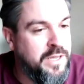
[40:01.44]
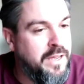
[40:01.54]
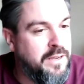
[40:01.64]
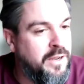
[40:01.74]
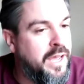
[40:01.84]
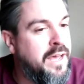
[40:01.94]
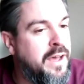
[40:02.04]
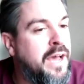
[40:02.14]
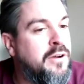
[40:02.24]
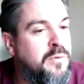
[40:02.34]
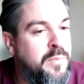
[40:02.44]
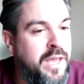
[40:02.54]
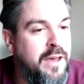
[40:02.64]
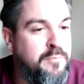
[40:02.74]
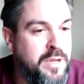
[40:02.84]
at, like how can we
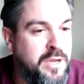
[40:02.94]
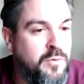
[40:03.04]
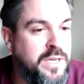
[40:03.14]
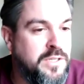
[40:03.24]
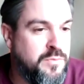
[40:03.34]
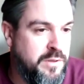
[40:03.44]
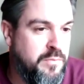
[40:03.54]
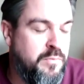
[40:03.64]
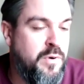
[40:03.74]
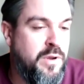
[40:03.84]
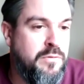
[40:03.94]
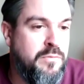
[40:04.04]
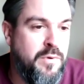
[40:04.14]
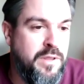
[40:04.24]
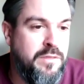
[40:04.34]
have big wins with
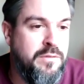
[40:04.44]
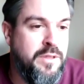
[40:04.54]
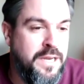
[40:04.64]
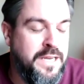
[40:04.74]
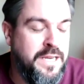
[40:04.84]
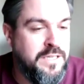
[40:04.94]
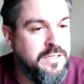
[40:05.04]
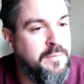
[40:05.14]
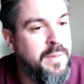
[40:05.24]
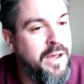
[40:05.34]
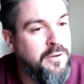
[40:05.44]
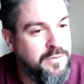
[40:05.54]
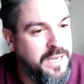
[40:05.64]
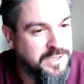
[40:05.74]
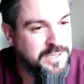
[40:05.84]
the least amount
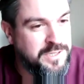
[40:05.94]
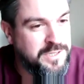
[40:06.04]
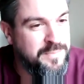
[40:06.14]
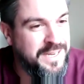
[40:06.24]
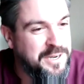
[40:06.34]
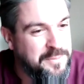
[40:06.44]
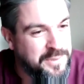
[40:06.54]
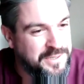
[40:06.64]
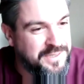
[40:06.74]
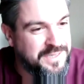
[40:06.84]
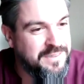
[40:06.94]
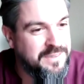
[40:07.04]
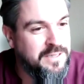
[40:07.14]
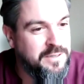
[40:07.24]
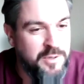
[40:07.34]
of connections to maintain,
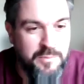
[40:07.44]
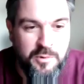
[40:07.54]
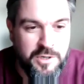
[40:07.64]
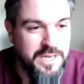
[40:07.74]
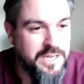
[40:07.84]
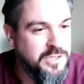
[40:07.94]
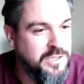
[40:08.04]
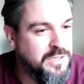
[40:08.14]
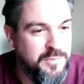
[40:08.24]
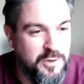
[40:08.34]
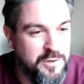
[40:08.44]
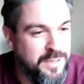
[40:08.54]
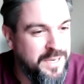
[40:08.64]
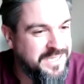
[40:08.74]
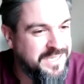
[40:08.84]
because the more connections, the
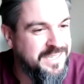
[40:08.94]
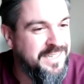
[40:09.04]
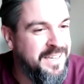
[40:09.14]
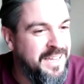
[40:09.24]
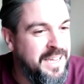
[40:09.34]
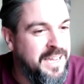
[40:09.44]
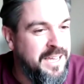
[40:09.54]
more complexity,